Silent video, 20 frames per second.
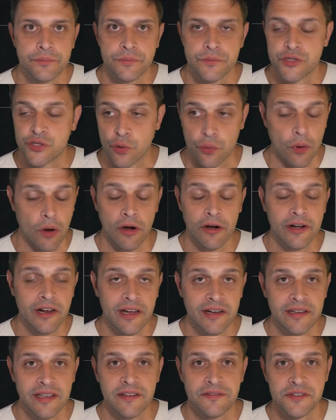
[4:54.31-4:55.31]
So
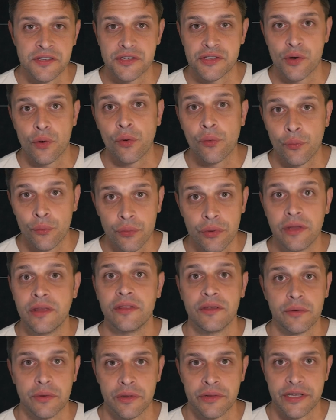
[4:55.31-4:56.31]
Archon gives us a
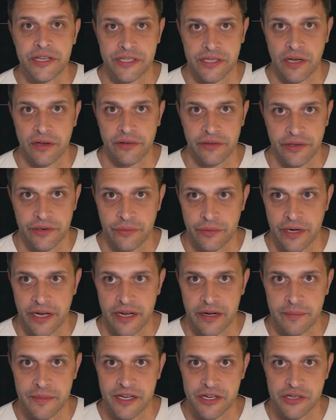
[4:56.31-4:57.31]
really, really solid
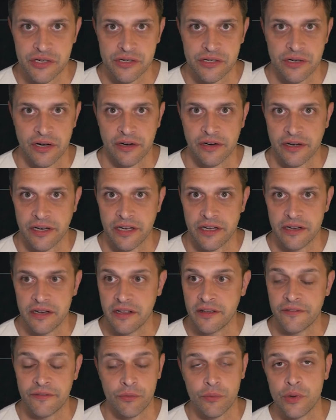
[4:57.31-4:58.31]
reanimation target
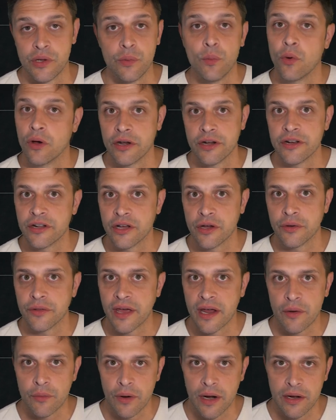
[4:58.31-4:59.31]
if we wanted to go
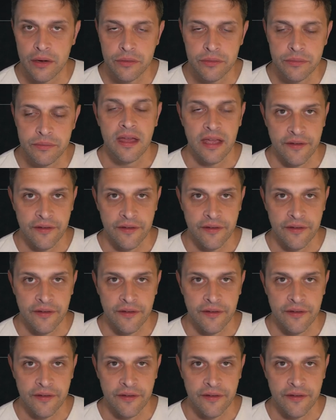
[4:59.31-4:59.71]
that route.